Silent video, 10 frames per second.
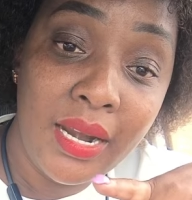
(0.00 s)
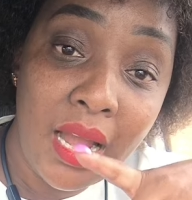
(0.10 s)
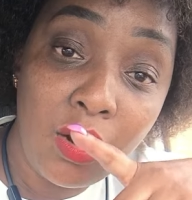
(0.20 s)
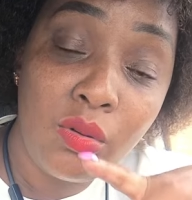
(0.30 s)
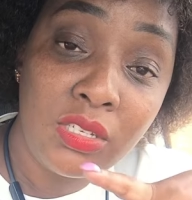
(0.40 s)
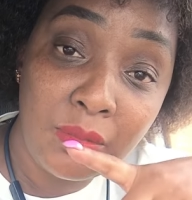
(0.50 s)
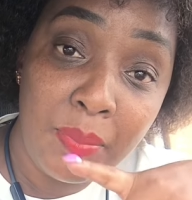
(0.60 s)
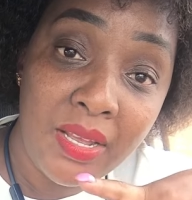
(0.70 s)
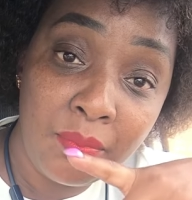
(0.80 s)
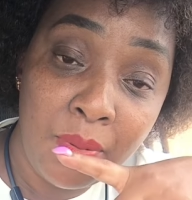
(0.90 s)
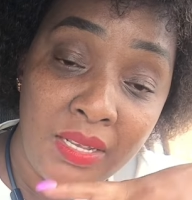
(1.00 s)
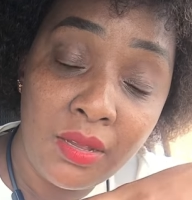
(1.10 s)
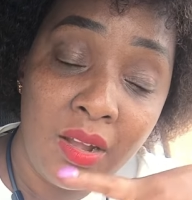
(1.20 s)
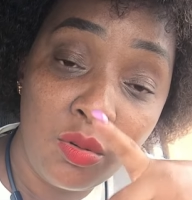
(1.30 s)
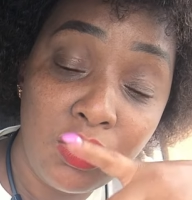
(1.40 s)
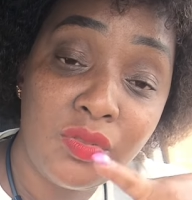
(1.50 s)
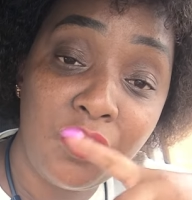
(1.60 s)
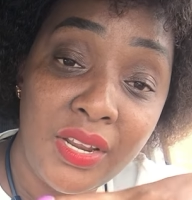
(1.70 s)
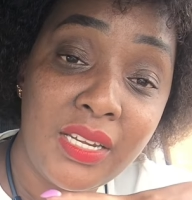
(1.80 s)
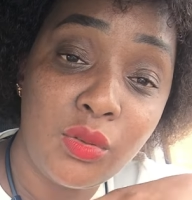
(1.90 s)
a close
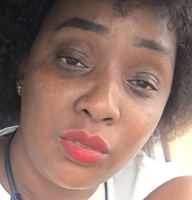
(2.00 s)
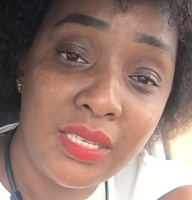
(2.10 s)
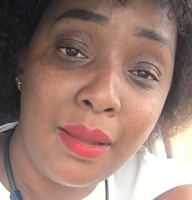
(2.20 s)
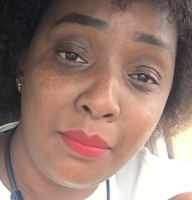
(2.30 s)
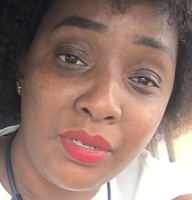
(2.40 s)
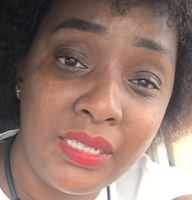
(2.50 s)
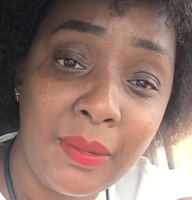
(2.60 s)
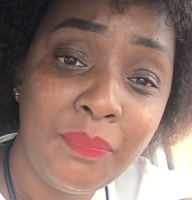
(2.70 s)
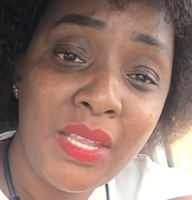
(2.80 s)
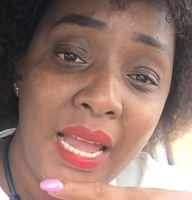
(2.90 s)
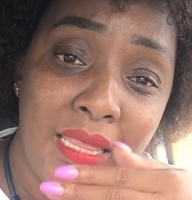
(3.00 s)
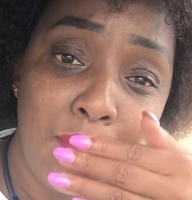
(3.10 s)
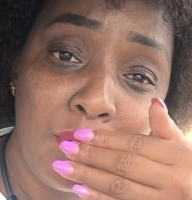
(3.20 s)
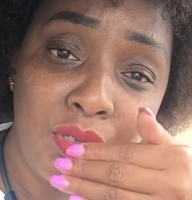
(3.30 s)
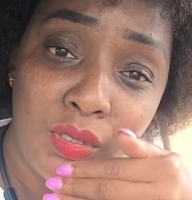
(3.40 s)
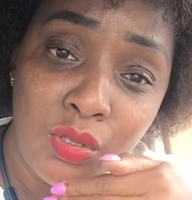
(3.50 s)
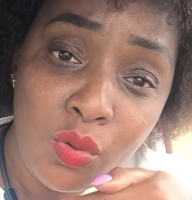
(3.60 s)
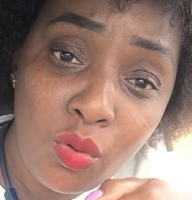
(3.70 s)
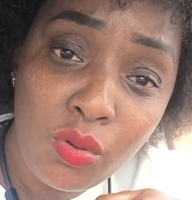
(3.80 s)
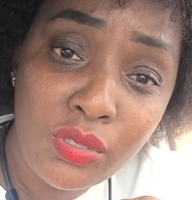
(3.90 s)
friend to somebody and they brought
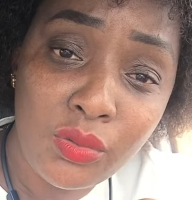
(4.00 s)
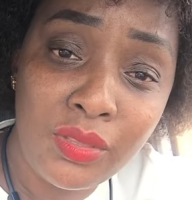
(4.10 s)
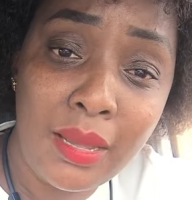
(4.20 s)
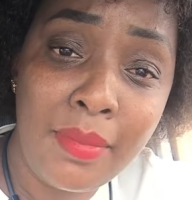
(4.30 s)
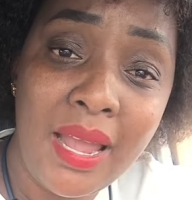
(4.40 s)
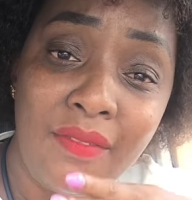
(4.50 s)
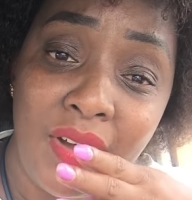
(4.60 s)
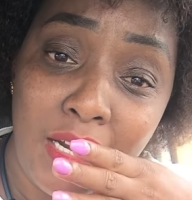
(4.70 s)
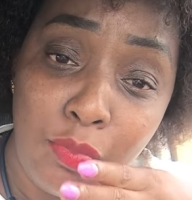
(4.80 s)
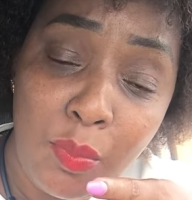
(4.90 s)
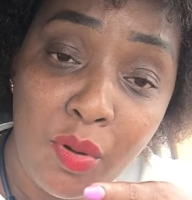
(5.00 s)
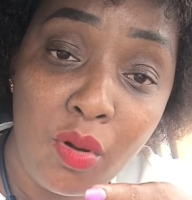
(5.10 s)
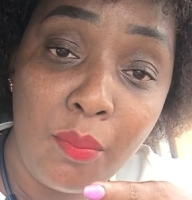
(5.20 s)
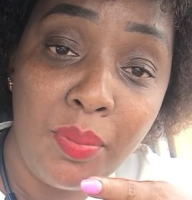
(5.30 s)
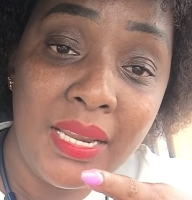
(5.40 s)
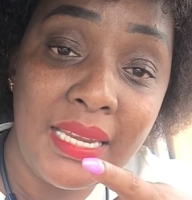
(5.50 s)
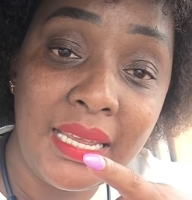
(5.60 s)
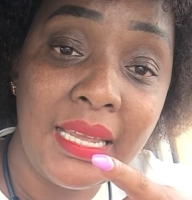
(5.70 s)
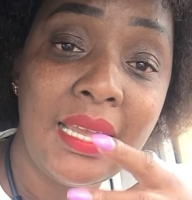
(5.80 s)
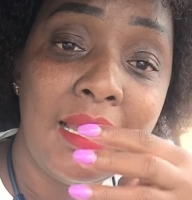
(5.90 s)
you close to them. I have heard people
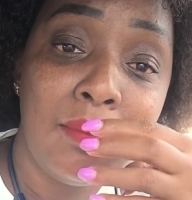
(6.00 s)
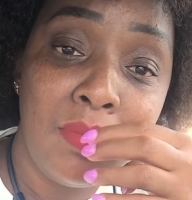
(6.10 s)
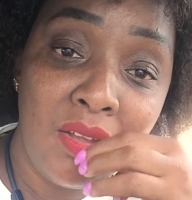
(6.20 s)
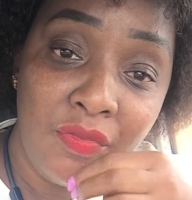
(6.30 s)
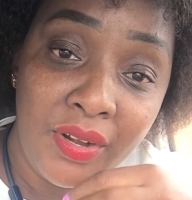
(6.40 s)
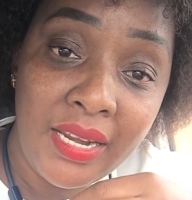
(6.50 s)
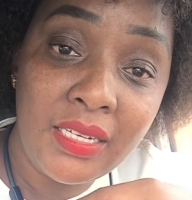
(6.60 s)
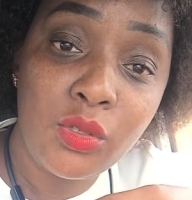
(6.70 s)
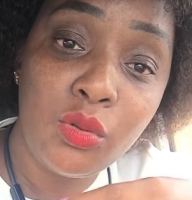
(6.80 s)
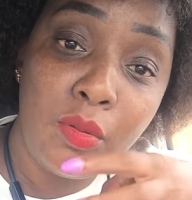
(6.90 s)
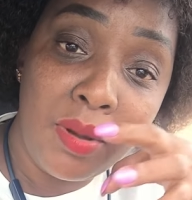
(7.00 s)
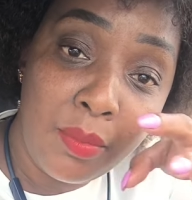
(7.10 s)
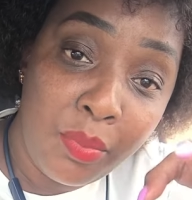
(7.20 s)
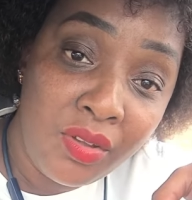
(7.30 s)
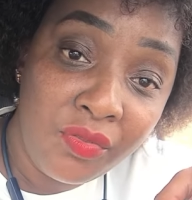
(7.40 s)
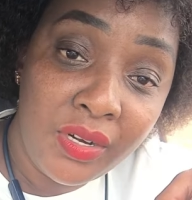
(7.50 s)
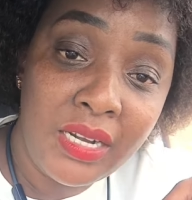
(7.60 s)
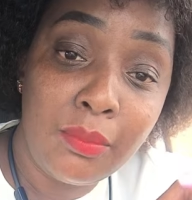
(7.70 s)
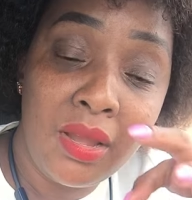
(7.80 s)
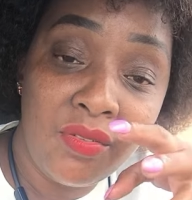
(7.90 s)
complaining. My friend took my
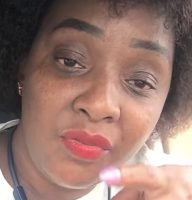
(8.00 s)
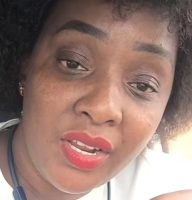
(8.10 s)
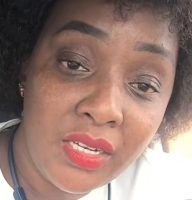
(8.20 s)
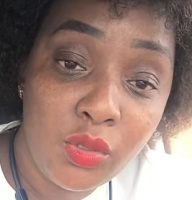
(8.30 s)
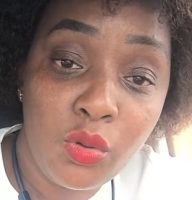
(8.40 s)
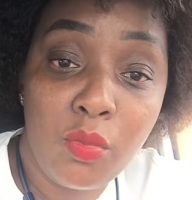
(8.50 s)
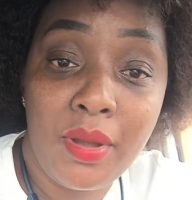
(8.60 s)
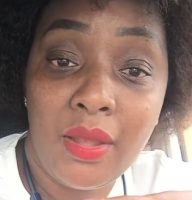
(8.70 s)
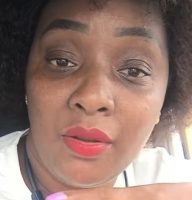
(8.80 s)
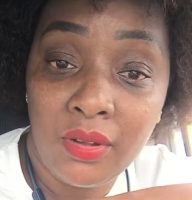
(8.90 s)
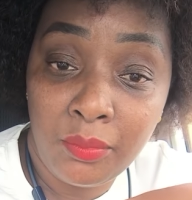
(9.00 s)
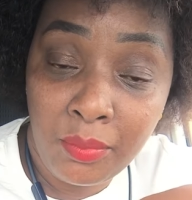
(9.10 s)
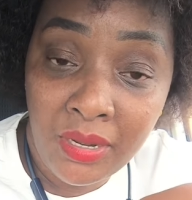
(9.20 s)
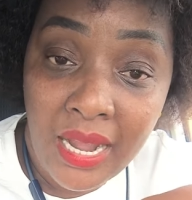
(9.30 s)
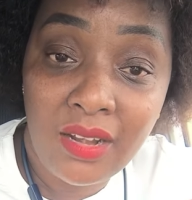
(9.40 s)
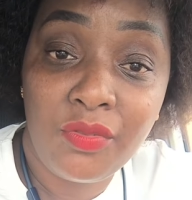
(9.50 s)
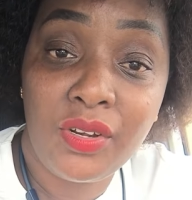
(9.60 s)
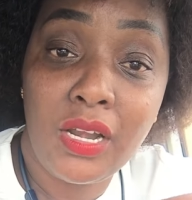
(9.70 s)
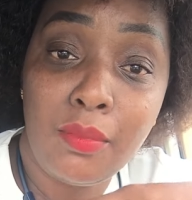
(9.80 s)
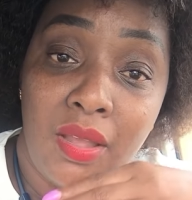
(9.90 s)
boyfriend. My friend took my
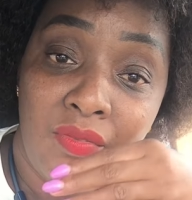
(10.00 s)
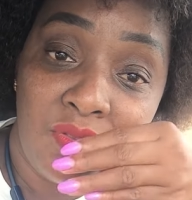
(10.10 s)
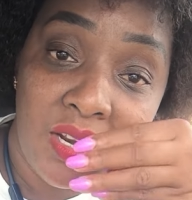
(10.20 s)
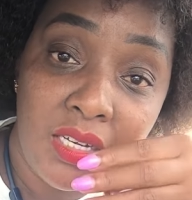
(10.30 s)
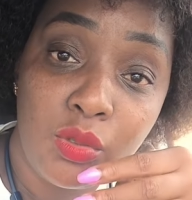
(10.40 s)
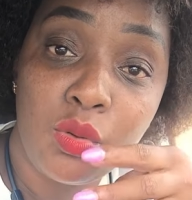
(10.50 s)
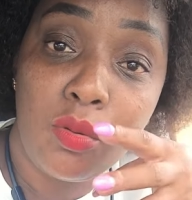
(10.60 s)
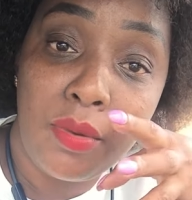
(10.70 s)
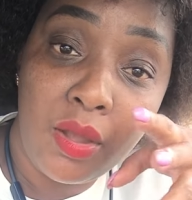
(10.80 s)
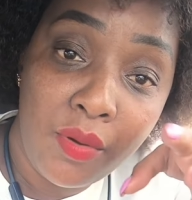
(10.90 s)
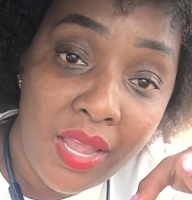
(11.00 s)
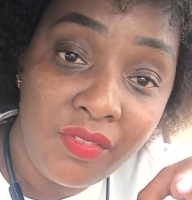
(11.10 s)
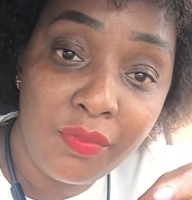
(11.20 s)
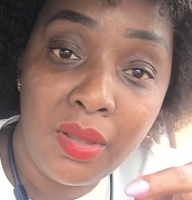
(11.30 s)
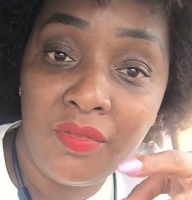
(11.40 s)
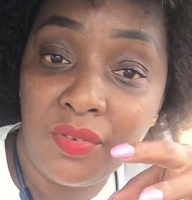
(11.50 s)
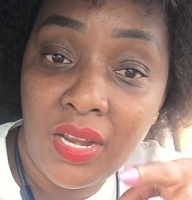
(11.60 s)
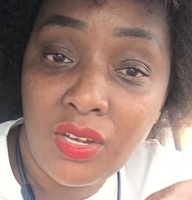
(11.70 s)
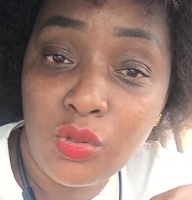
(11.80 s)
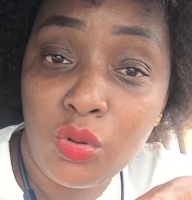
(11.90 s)
girlfriend. My friend took my wife. My
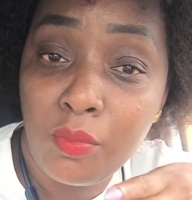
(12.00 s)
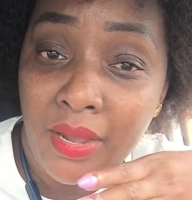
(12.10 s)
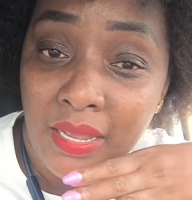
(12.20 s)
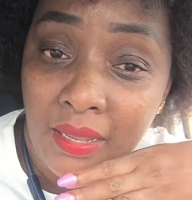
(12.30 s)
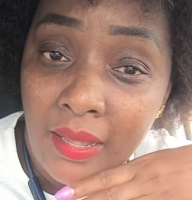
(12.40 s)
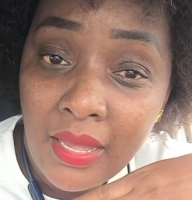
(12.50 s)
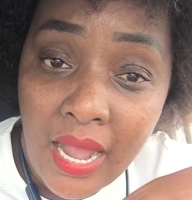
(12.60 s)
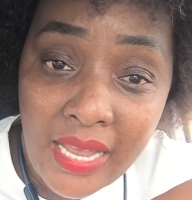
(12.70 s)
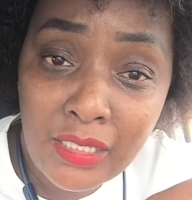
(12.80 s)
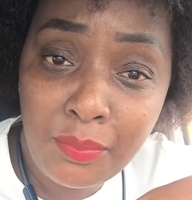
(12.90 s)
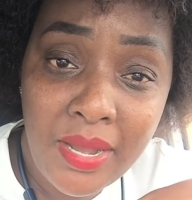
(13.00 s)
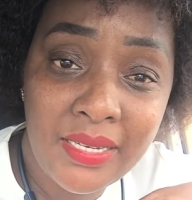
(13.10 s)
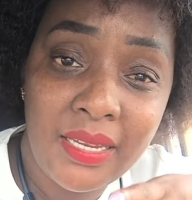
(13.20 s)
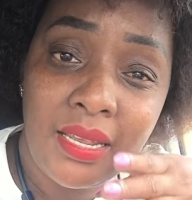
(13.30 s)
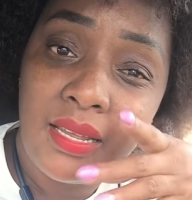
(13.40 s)
friend took my husband.